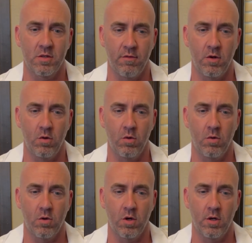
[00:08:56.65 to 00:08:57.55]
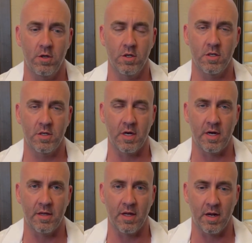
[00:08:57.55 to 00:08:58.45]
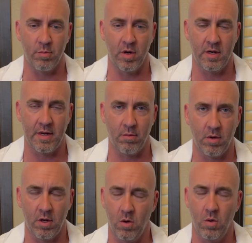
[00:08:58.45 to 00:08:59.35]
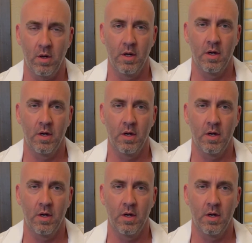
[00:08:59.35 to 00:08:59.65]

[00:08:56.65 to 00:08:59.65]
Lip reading: If you could just hit that like button down below.